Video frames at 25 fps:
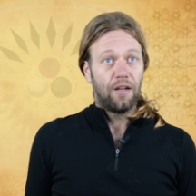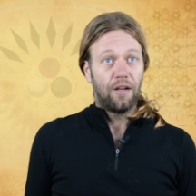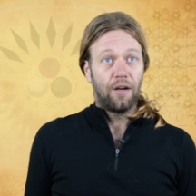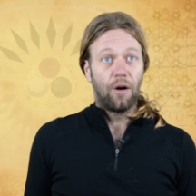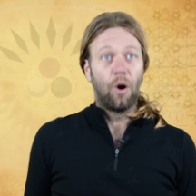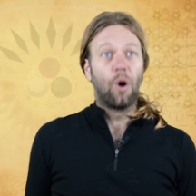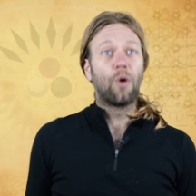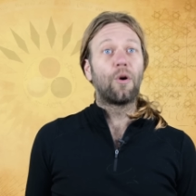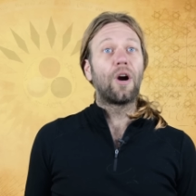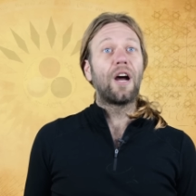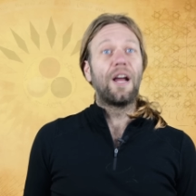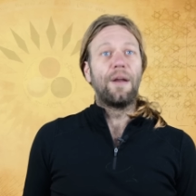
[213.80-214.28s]

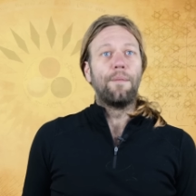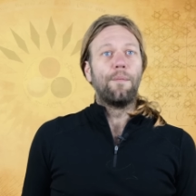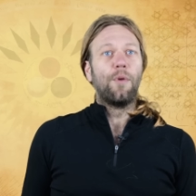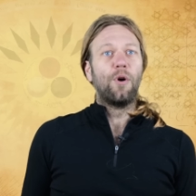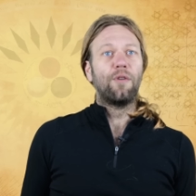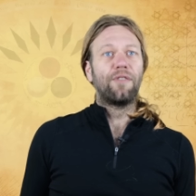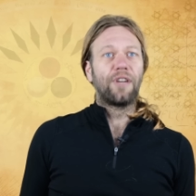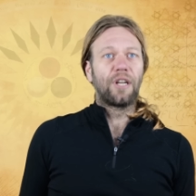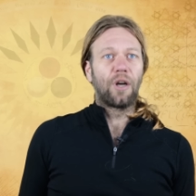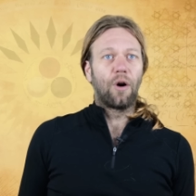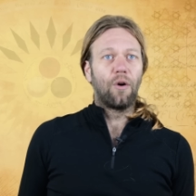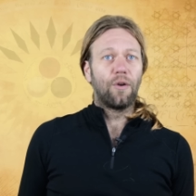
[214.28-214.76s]
All right,
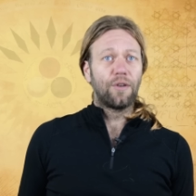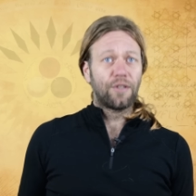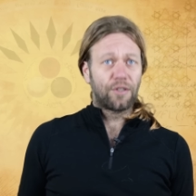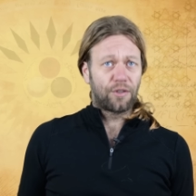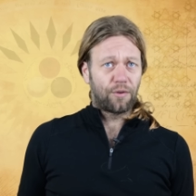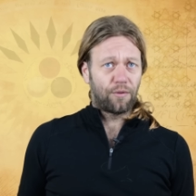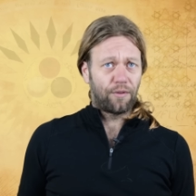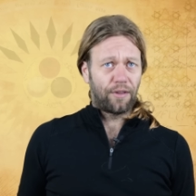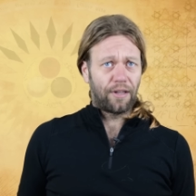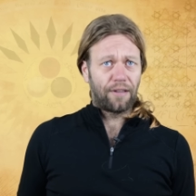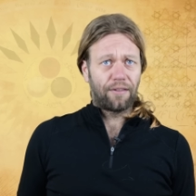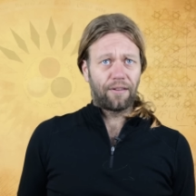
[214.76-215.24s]
moving on
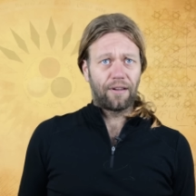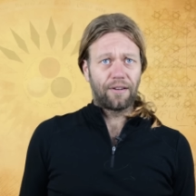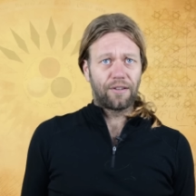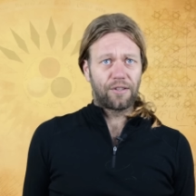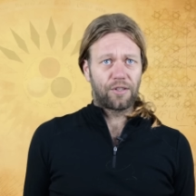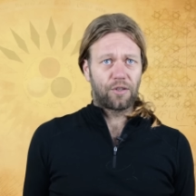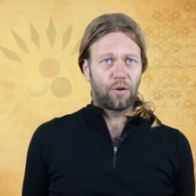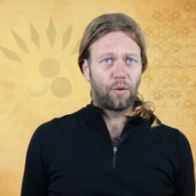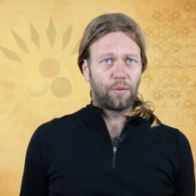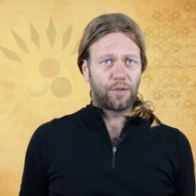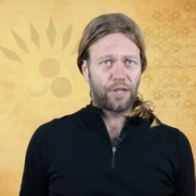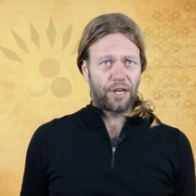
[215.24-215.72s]
to the
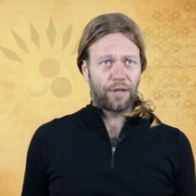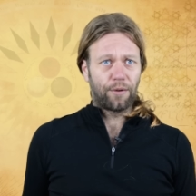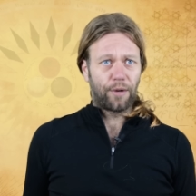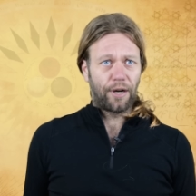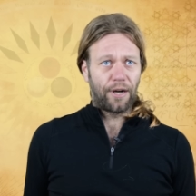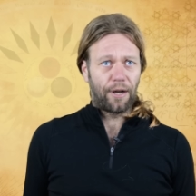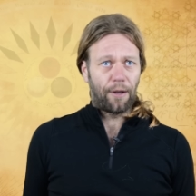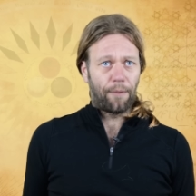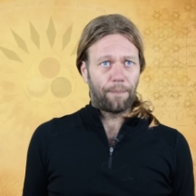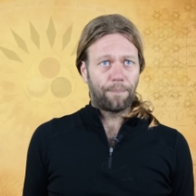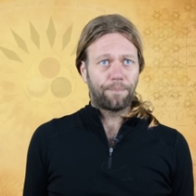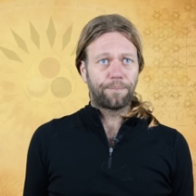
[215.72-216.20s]
Thunderstorm
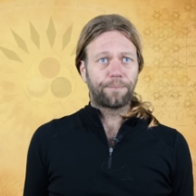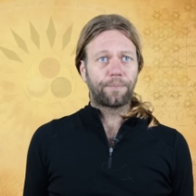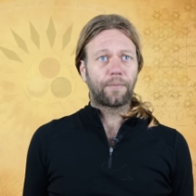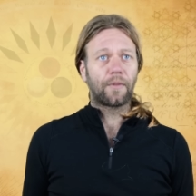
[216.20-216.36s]
Generator.